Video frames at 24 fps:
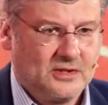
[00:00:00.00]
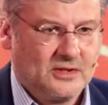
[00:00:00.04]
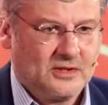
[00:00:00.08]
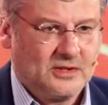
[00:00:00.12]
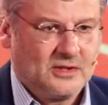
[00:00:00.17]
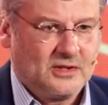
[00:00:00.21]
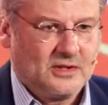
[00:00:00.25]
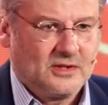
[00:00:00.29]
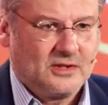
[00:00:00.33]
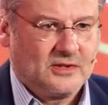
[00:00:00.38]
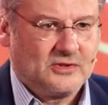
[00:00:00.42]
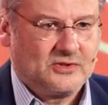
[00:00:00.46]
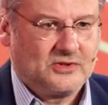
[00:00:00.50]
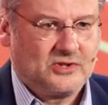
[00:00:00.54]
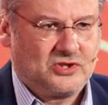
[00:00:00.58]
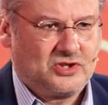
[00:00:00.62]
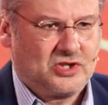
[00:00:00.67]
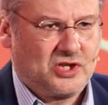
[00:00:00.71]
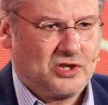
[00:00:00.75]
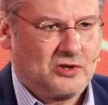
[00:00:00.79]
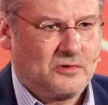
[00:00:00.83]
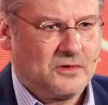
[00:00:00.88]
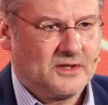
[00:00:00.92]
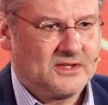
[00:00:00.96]
not a change, you
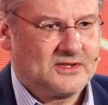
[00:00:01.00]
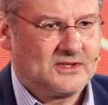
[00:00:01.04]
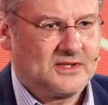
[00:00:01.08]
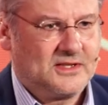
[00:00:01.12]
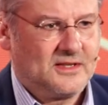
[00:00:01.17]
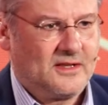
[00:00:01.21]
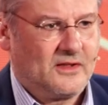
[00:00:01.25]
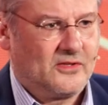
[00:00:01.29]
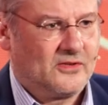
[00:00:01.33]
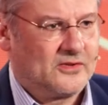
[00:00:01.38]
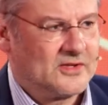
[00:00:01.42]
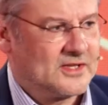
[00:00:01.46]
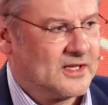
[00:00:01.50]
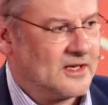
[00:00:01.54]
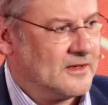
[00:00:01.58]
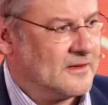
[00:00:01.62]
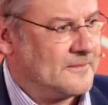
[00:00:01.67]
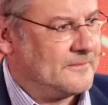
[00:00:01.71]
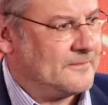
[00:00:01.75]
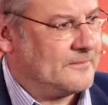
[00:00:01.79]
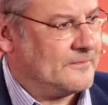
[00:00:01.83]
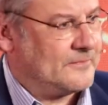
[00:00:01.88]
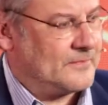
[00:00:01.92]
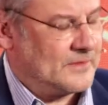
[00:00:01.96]
have a, the composition
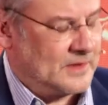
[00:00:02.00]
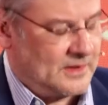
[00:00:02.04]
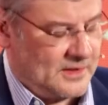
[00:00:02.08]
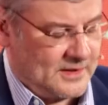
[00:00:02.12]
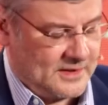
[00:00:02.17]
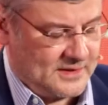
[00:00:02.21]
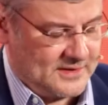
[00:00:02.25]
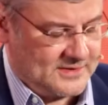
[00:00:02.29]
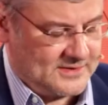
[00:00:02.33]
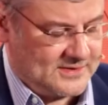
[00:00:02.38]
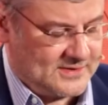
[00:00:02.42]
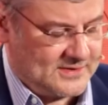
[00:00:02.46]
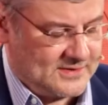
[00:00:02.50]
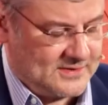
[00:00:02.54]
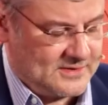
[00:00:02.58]
of the investor base